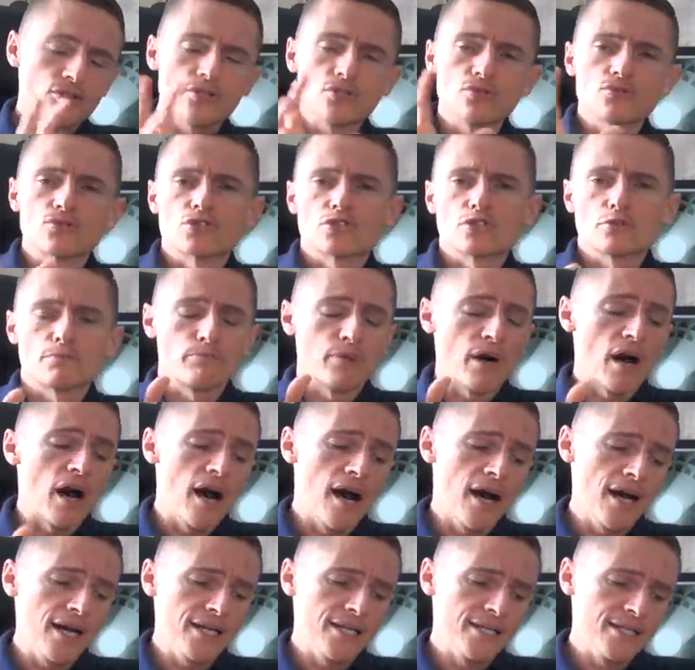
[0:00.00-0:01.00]
used to
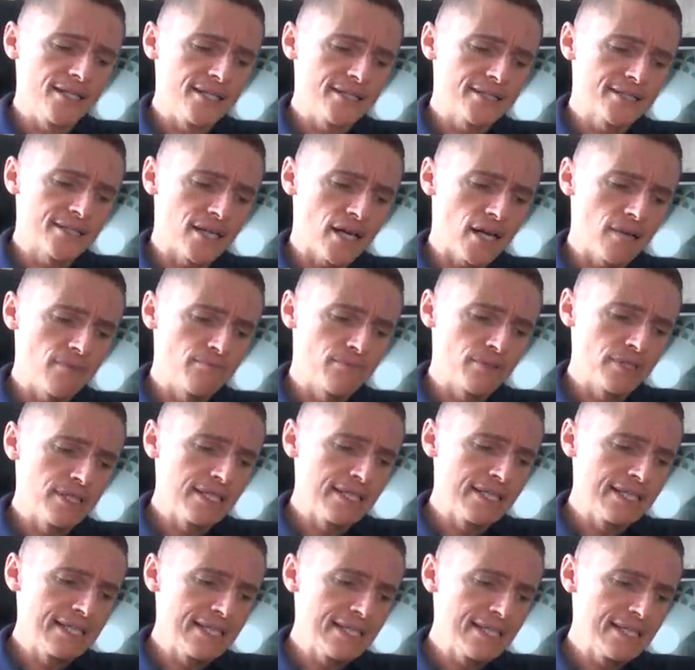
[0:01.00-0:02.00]
pilot, I
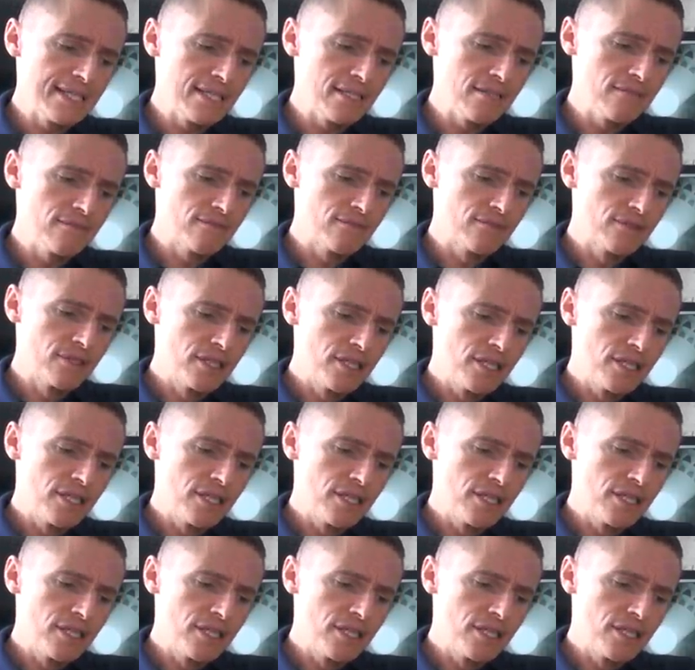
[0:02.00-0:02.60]
believe,